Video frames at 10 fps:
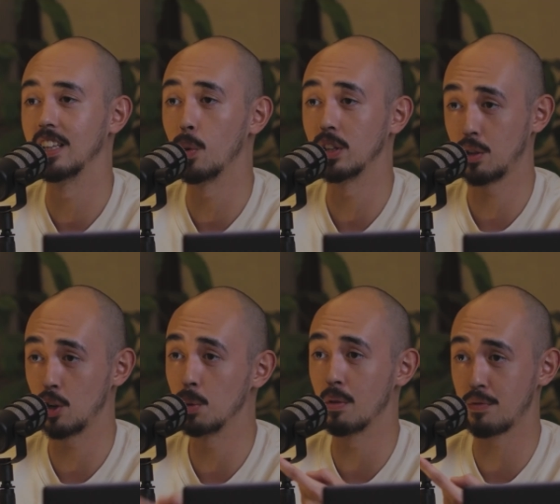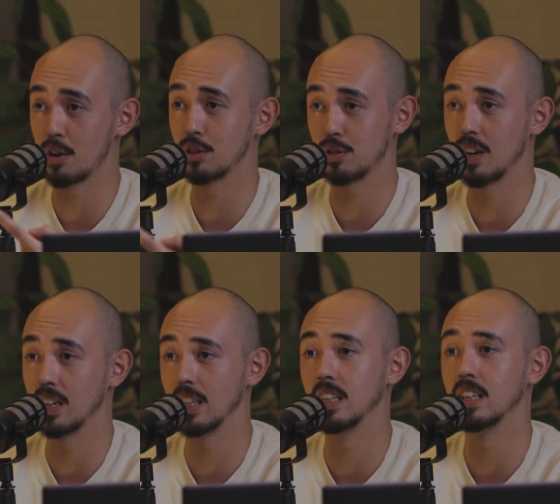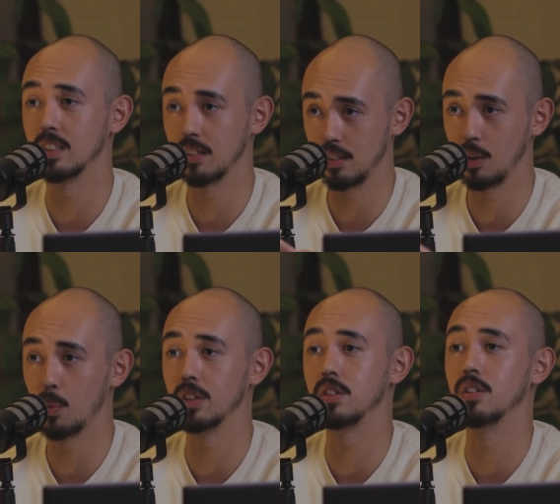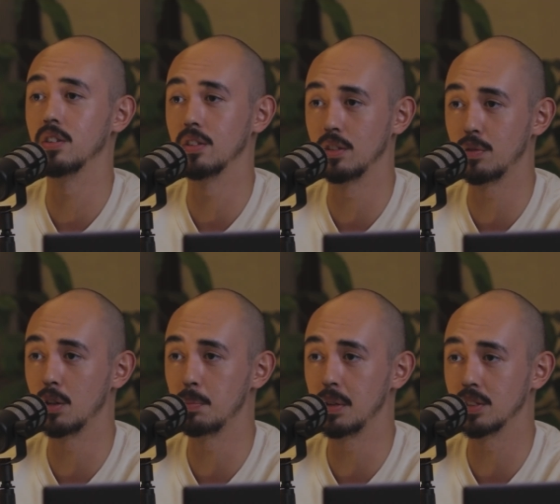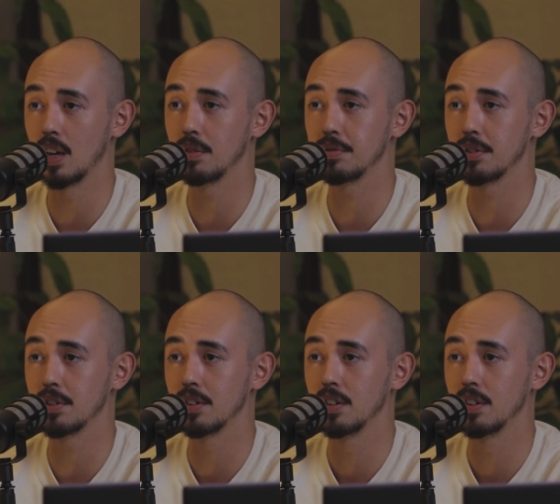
they went to Cuba first, right? And then they went to the Philippines after.